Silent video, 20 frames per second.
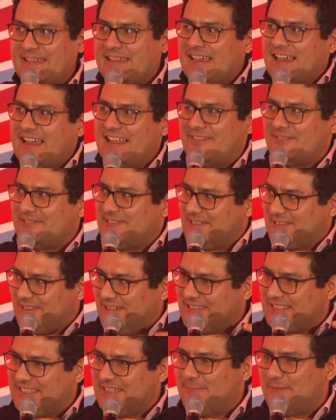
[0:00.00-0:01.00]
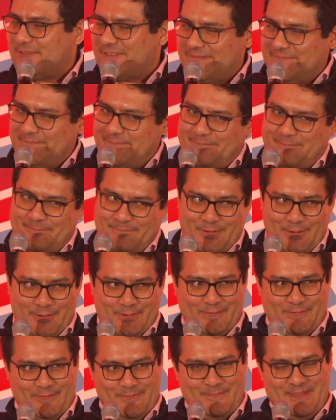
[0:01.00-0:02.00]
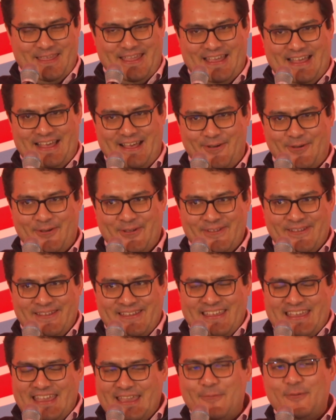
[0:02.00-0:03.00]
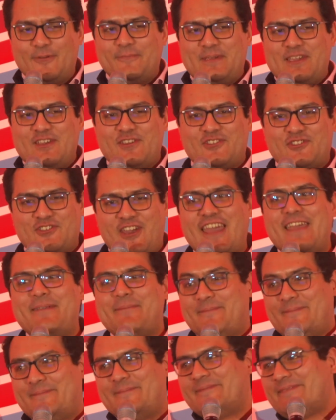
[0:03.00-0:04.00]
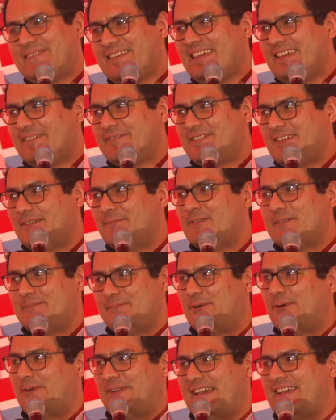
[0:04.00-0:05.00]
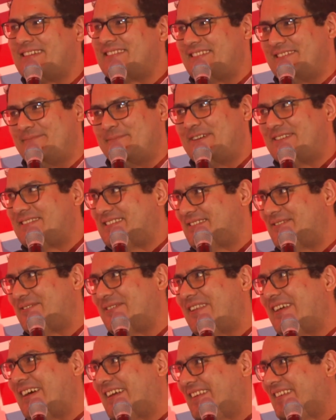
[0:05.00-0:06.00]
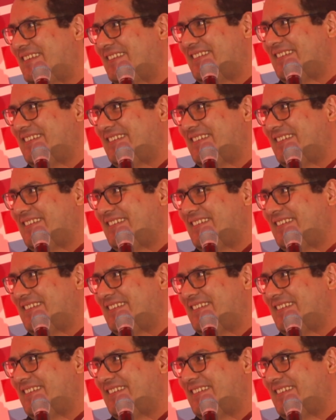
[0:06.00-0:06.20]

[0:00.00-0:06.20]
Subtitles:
and I was discussing with some folks from there how it would be a shame if someone bought an Aston Martin online,